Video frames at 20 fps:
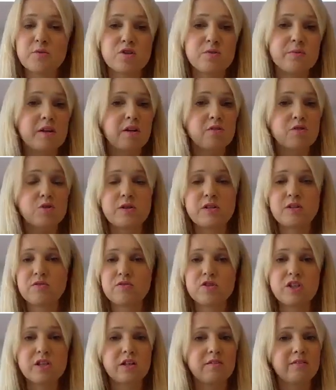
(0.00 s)
something on Twitter,
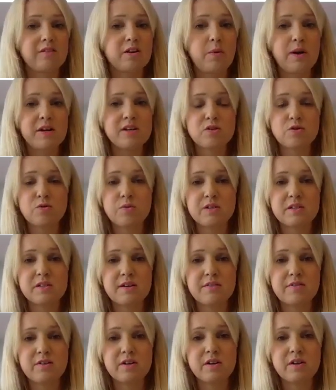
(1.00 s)
on journal request or
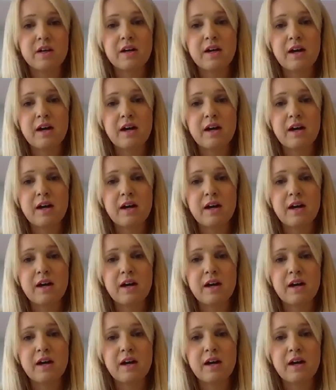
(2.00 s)
whatever,